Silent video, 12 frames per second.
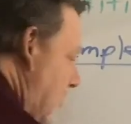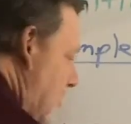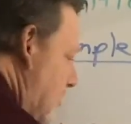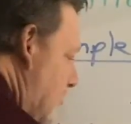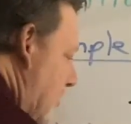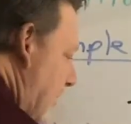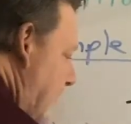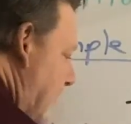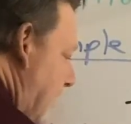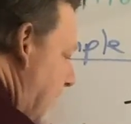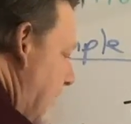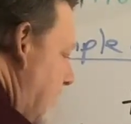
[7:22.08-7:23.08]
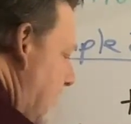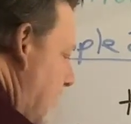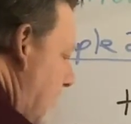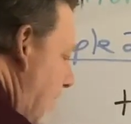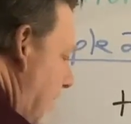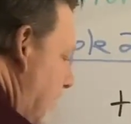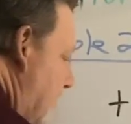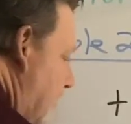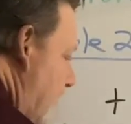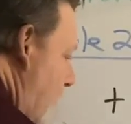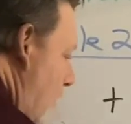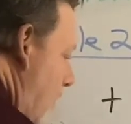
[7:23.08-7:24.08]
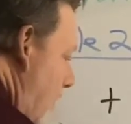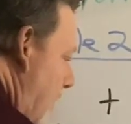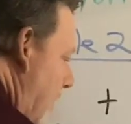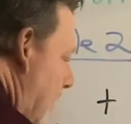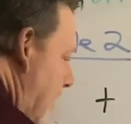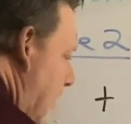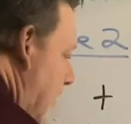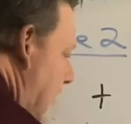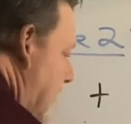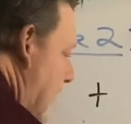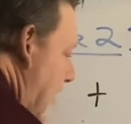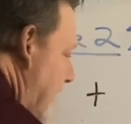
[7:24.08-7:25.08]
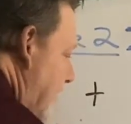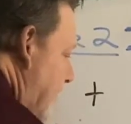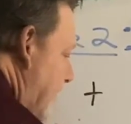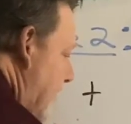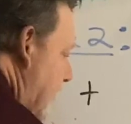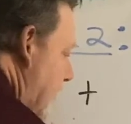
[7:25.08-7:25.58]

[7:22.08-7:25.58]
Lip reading: So I have 10 minus 4 times 2.